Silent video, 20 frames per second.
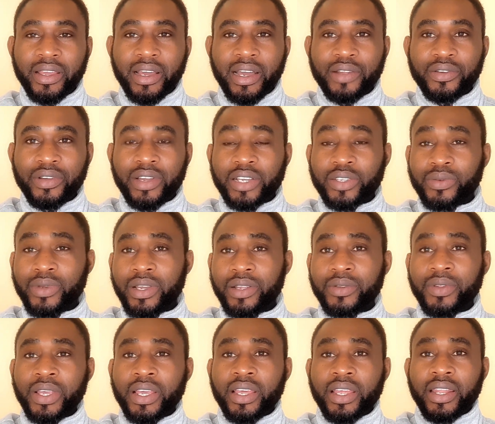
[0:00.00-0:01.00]
and you can as well
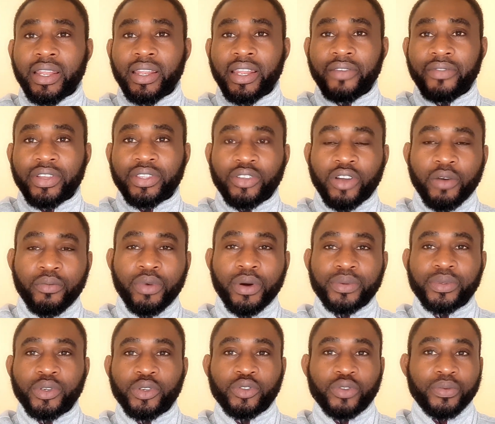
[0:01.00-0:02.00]
leave a thumb up so
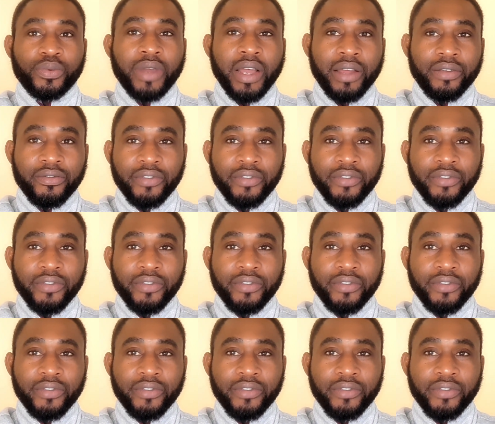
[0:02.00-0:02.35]
YouTube can